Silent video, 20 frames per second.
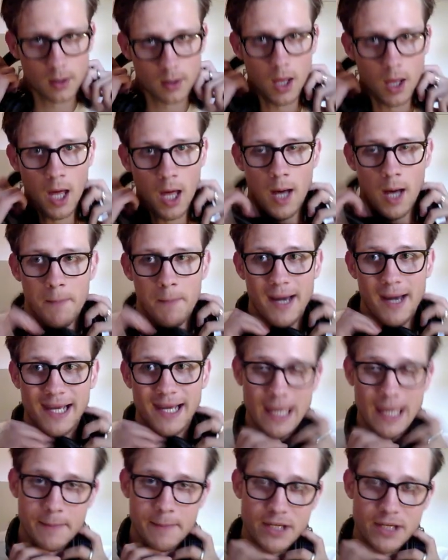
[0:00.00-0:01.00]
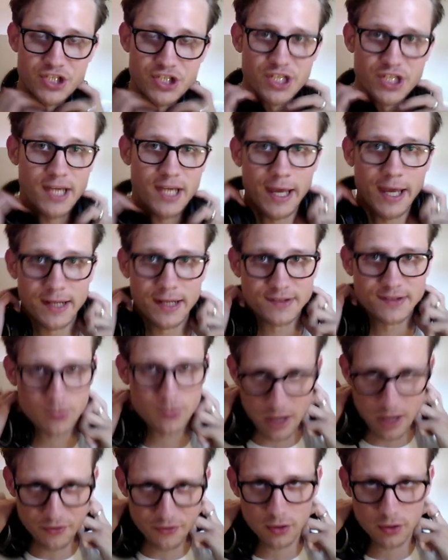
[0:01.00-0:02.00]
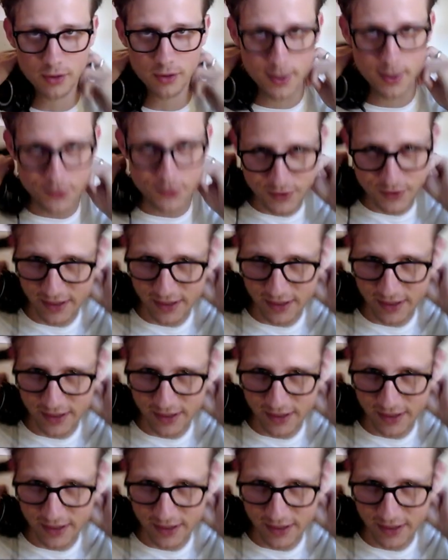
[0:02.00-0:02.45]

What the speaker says: my game engine and its graphical user